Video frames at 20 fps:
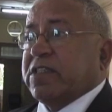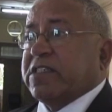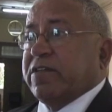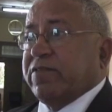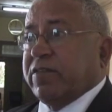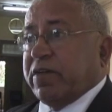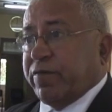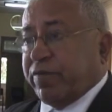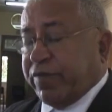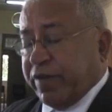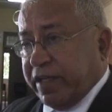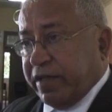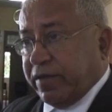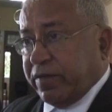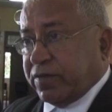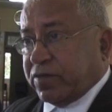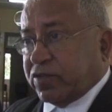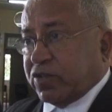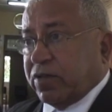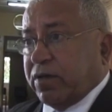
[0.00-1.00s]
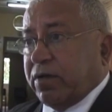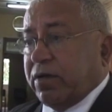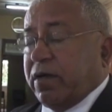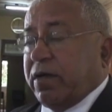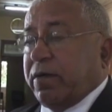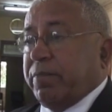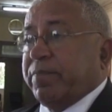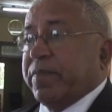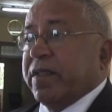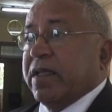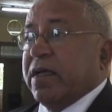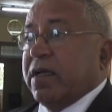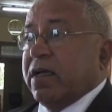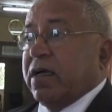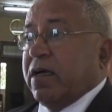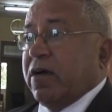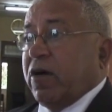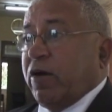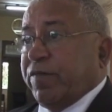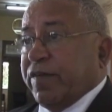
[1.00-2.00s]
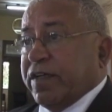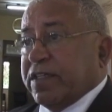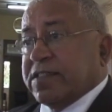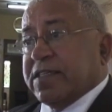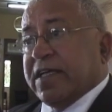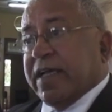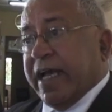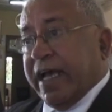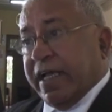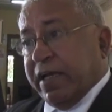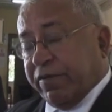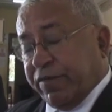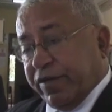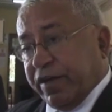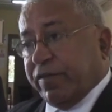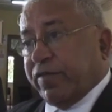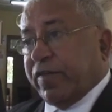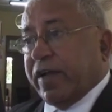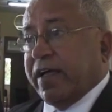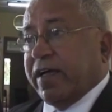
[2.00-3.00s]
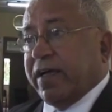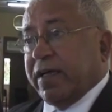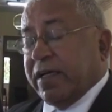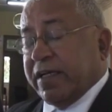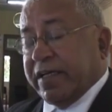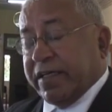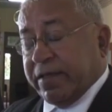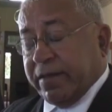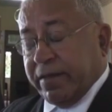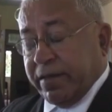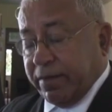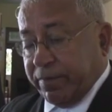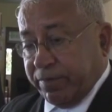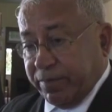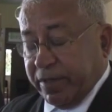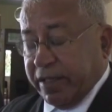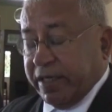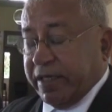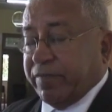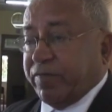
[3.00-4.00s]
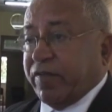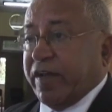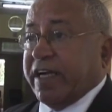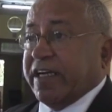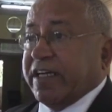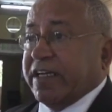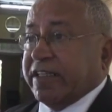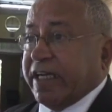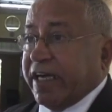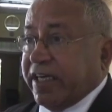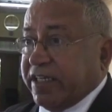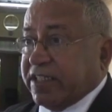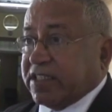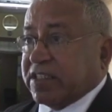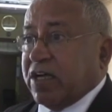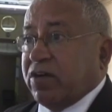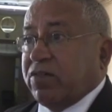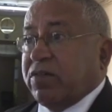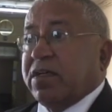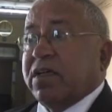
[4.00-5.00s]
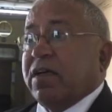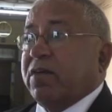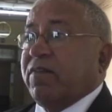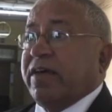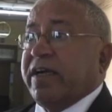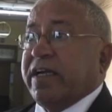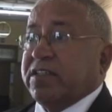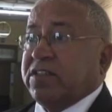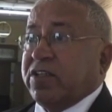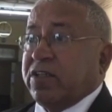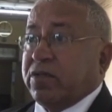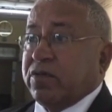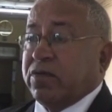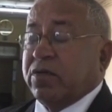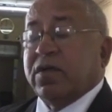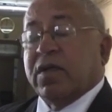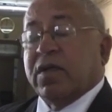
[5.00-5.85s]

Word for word: he was given a free uh, uh, office and a free uh, and a, and, a, flat at, at discount, one does not